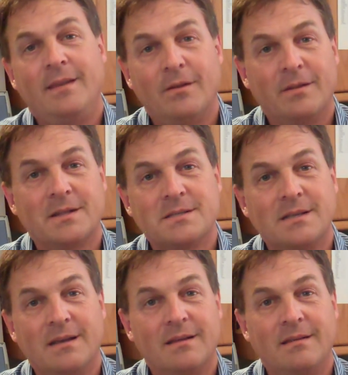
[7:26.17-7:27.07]

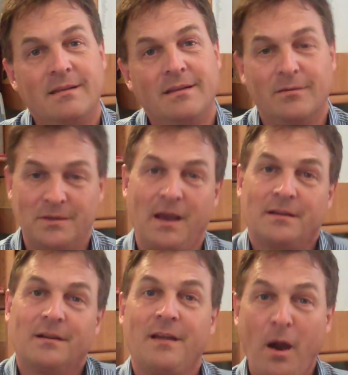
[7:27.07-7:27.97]

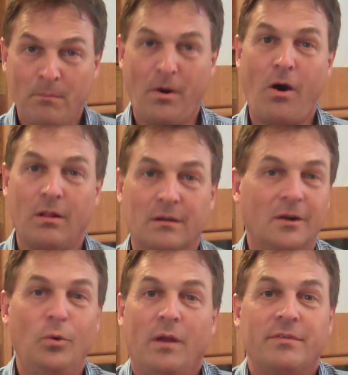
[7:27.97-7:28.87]
Gumball
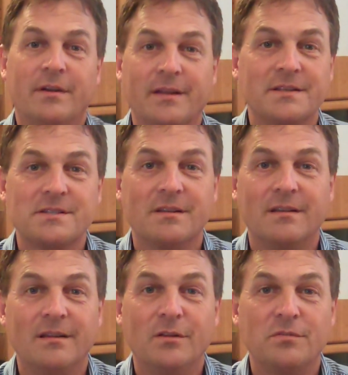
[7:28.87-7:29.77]
or whoever it is
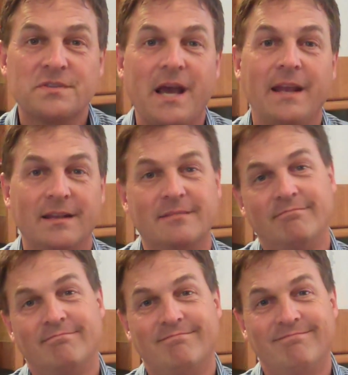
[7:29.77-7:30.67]
that you've cited.
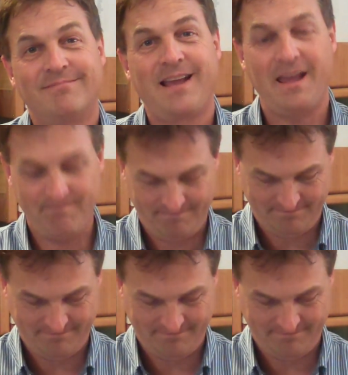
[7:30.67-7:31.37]
Okay?